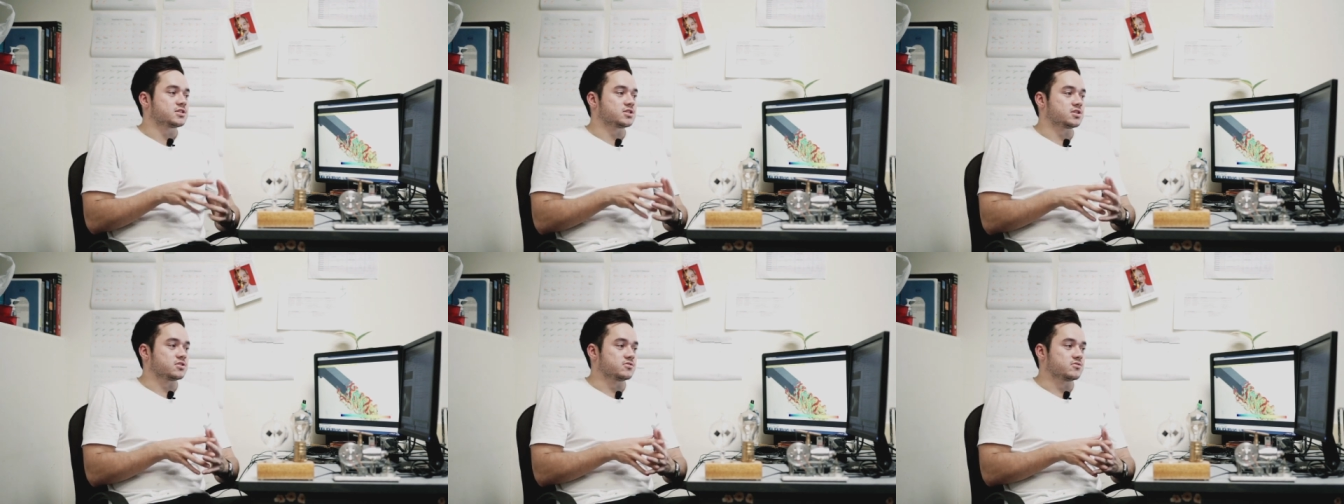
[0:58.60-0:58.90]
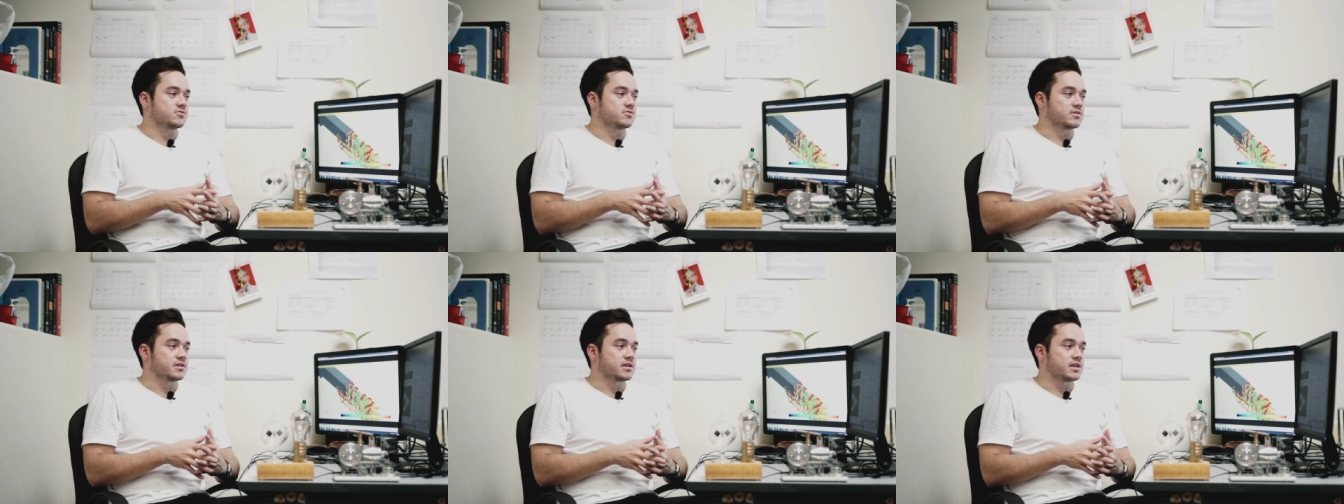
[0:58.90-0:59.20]

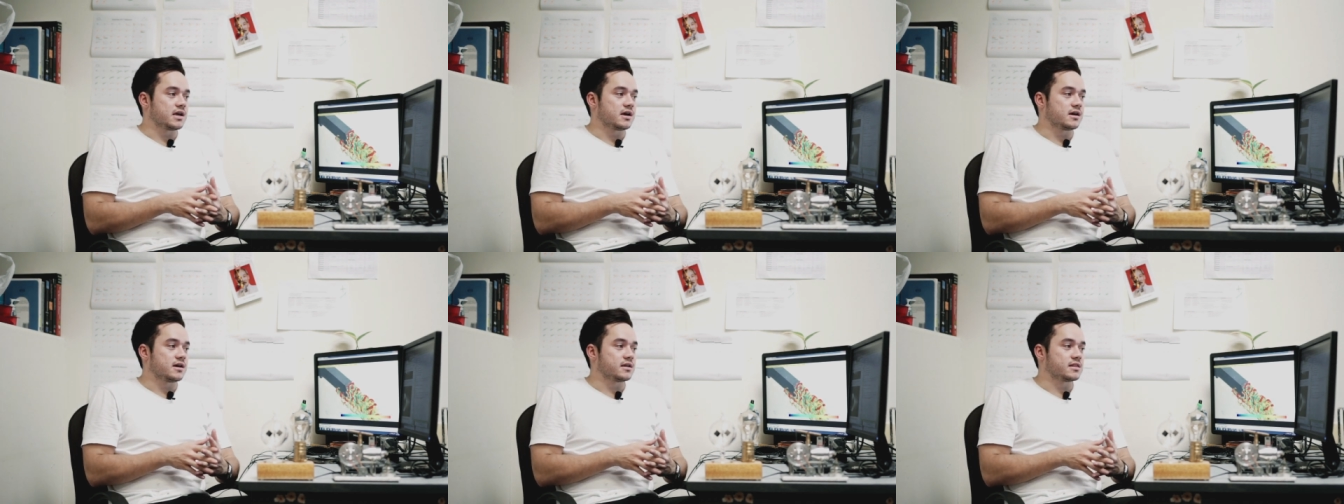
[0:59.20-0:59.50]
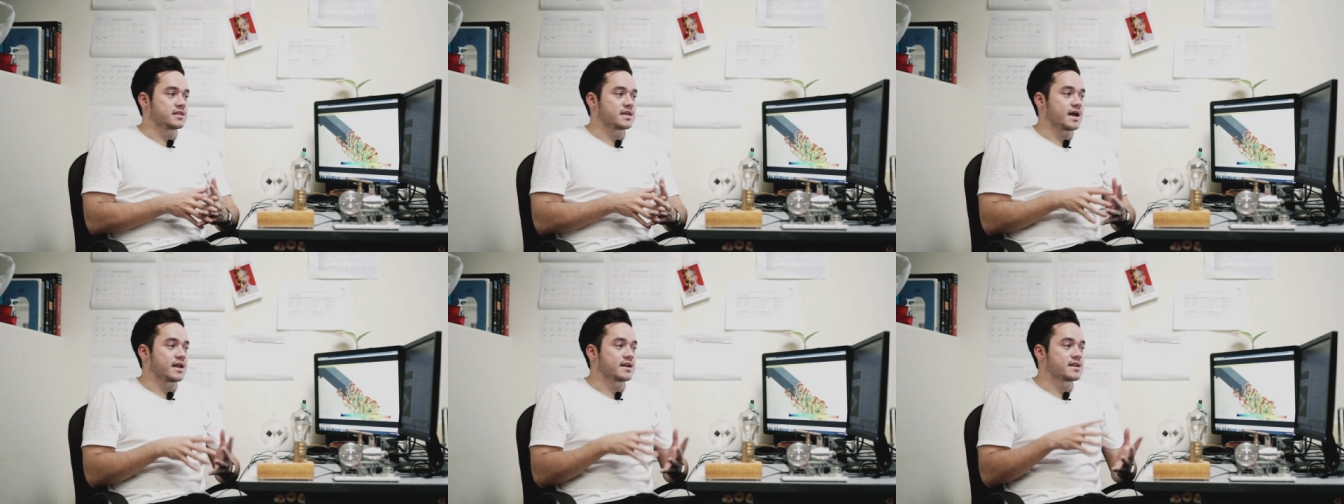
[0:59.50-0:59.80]
So uh,
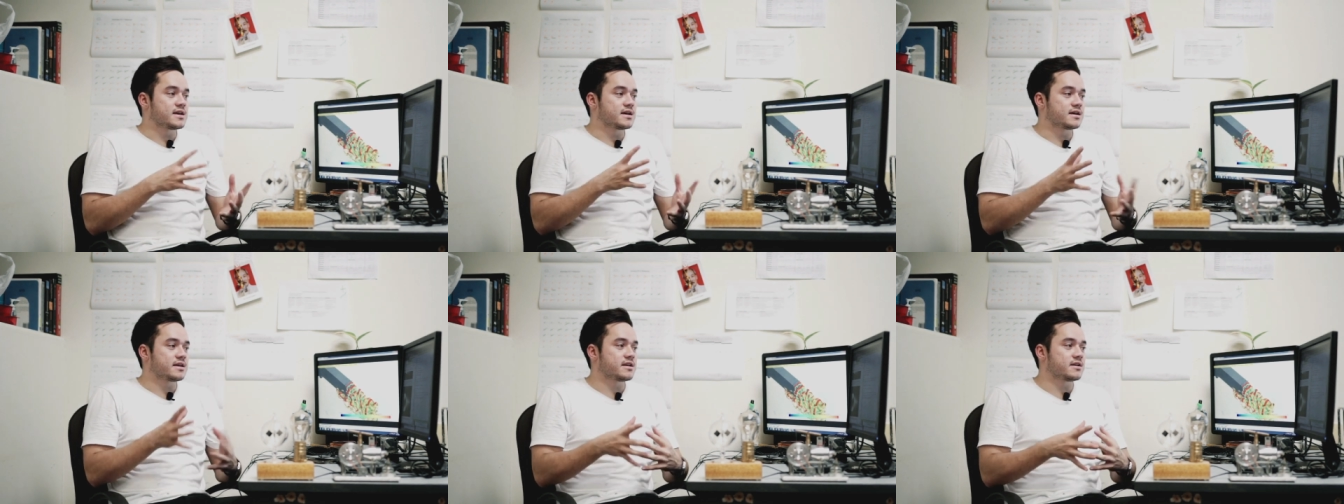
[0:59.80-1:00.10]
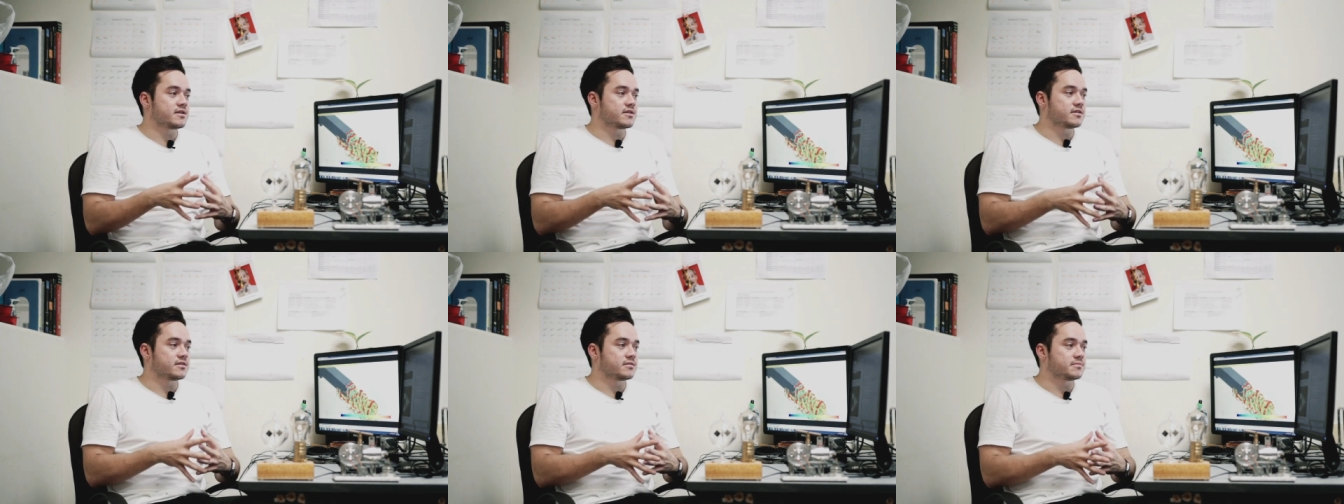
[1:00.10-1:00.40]
the idea
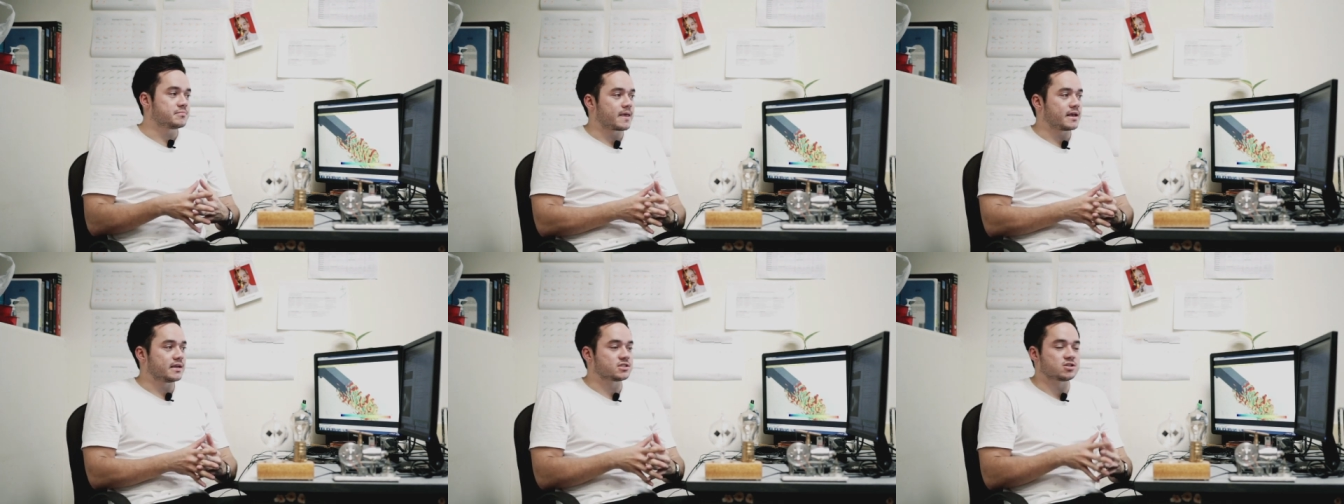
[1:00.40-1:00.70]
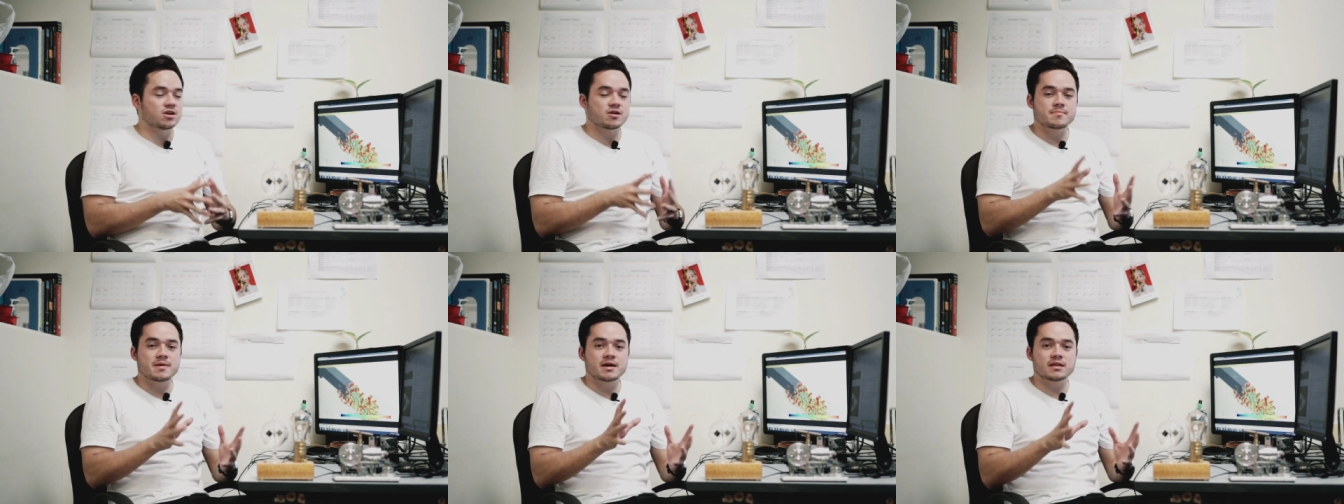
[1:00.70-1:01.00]
here is
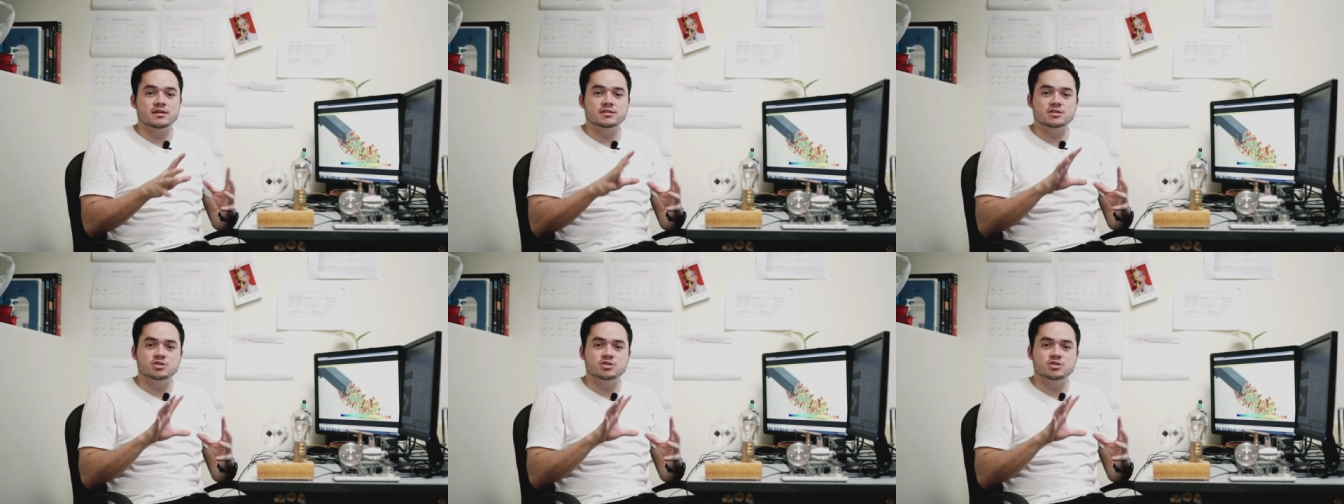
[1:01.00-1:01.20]
talking about the